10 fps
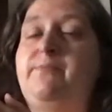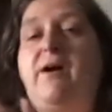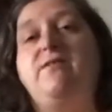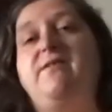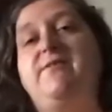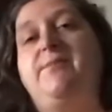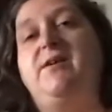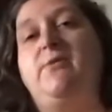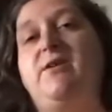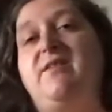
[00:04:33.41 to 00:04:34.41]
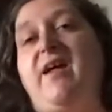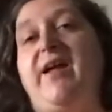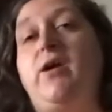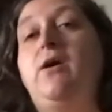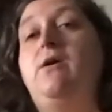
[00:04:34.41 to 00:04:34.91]
parts of the book where it's
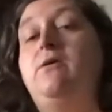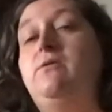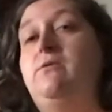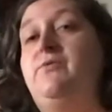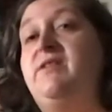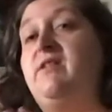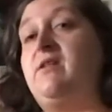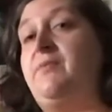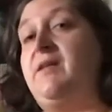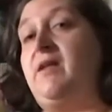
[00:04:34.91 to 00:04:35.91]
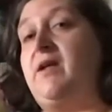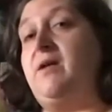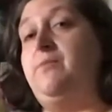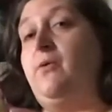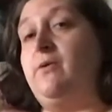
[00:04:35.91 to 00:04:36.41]
like, ooh, this is something like
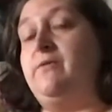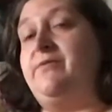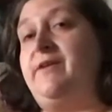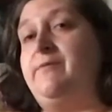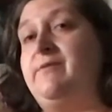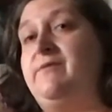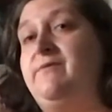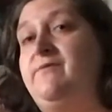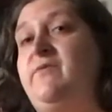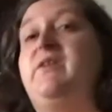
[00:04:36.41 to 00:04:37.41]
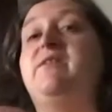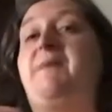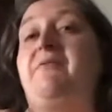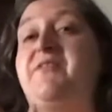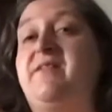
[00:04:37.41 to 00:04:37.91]
important that reveals
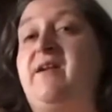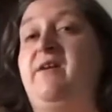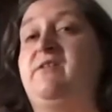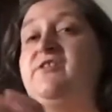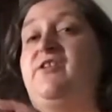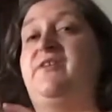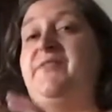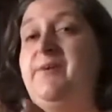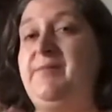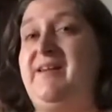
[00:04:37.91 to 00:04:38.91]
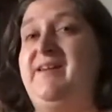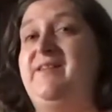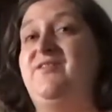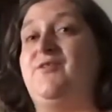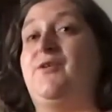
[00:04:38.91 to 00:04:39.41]
about this character and their
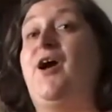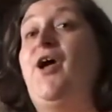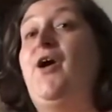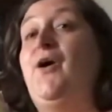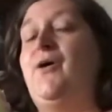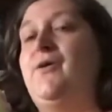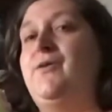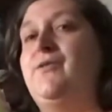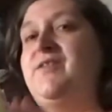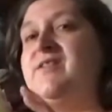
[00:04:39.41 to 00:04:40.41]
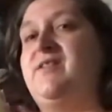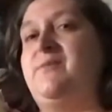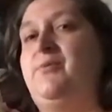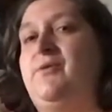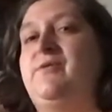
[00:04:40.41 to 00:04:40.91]
plans, or oh, this is
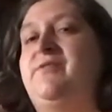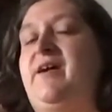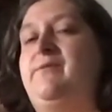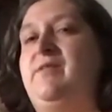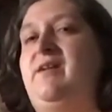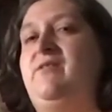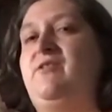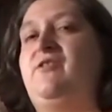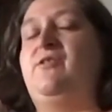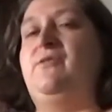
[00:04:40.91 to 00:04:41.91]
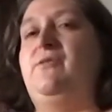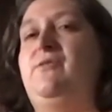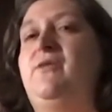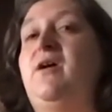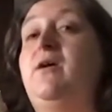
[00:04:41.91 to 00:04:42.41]
important that relates
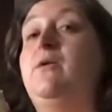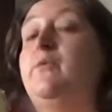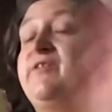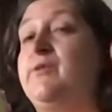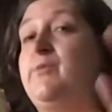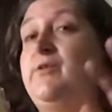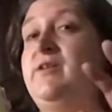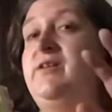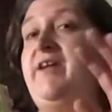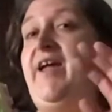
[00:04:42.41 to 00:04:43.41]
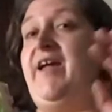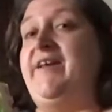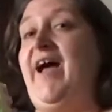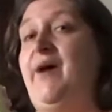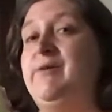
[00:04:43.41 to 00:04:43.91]
to Wizardwood
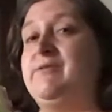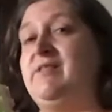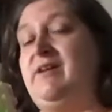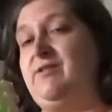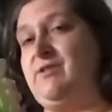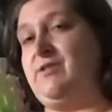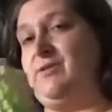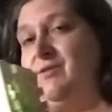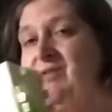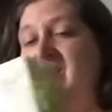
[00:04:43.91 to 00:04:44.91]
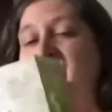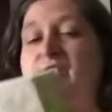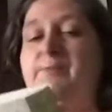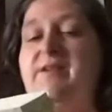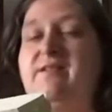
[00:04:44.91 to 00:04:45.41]
and how it relates to sea
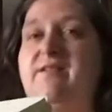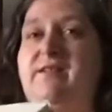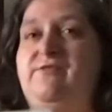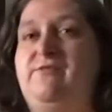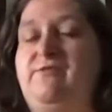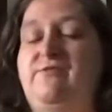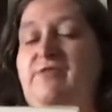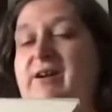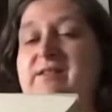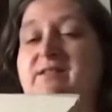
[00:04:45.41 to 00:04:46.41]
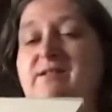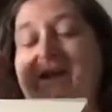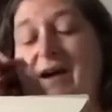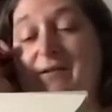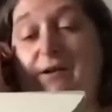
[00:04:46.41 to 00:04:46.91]
serpents and dragons
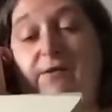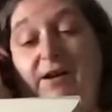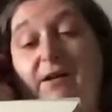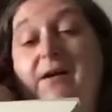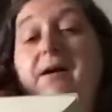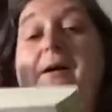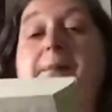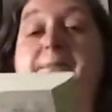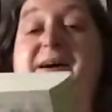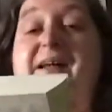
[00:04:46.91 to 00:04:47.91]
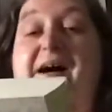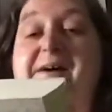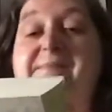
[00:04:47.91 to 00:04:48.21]
and I don't know what all. But